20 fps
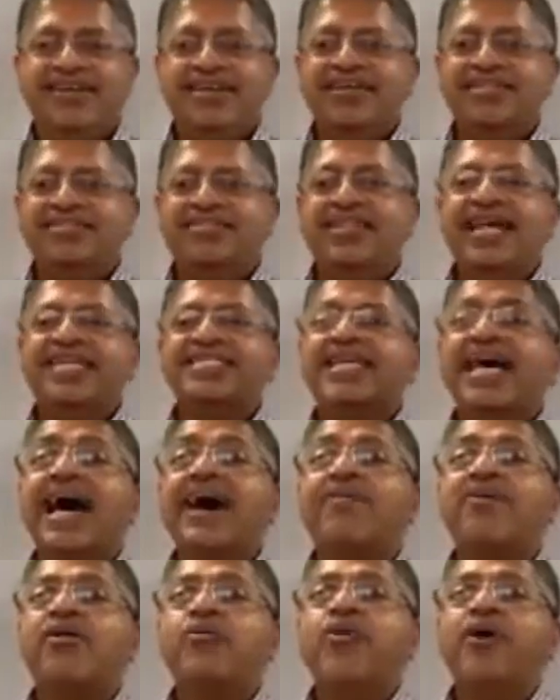So that's
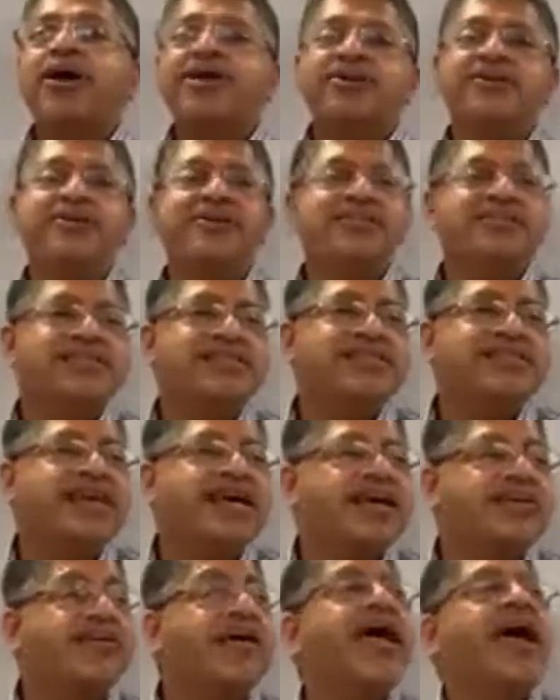how I want you to see
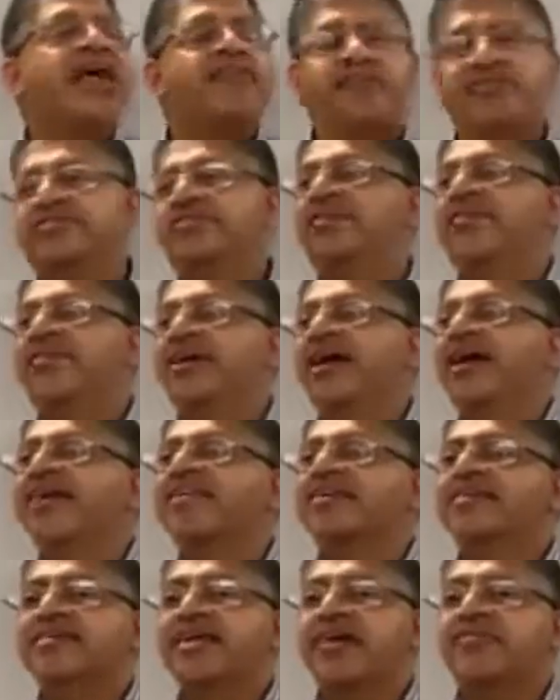your adversary,
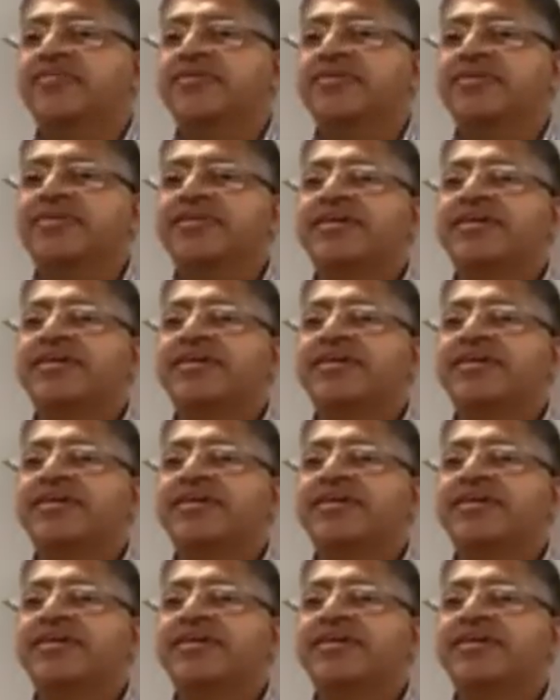the devil.